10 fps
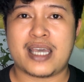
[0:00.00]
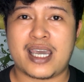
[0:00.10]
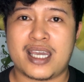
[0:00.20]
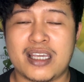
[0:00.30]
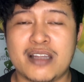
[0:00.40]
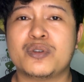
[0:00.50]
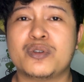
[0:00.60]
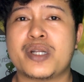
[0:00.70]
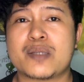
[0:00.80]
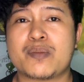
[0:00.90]
and
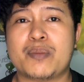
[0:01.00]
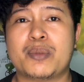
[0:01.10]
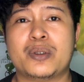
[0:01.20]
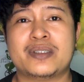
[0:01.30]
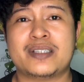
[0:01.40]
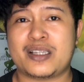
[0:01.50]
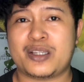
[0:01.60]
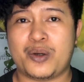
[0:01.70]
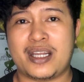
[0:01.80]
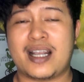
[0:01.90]
influence people,
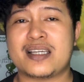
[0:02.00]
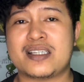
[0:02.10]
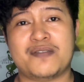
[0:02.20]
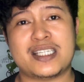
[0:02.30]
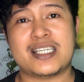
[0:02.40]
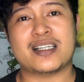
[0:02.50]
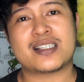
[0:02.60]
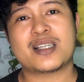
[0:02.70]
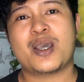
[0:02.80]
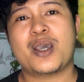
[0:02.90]
not your negativities.